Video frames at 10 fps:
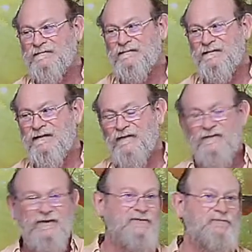of a
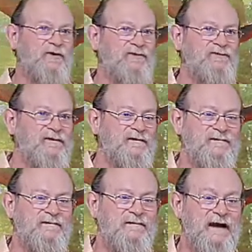good person.
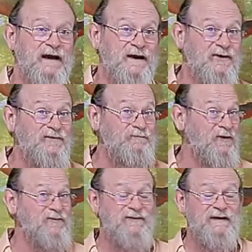And a good person